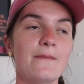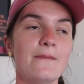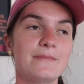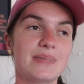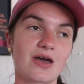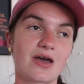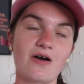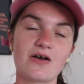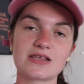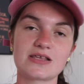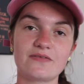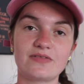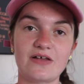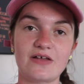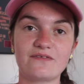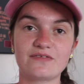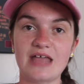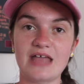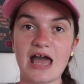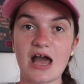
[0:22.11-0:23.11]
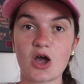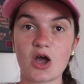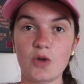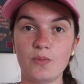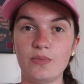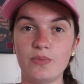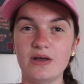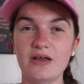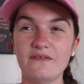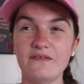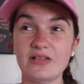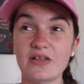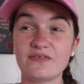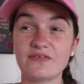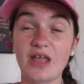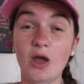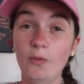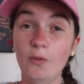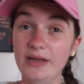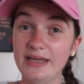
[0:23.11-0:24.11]
because I've left
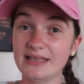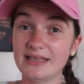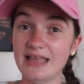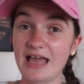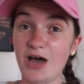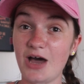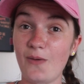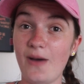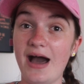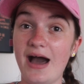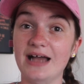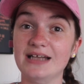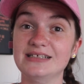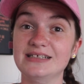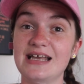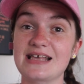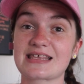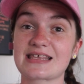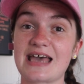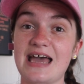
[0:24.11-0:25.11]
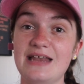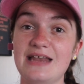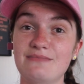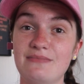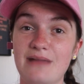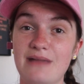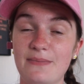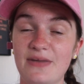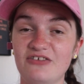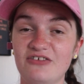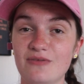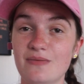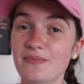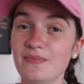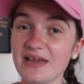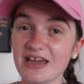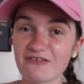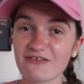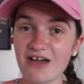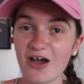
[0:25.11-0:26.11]
it a week now and it's getting my bedroom a
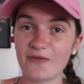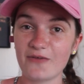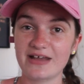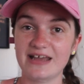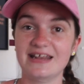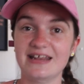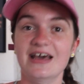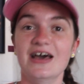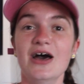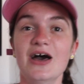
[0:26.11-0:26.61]
bit crowded.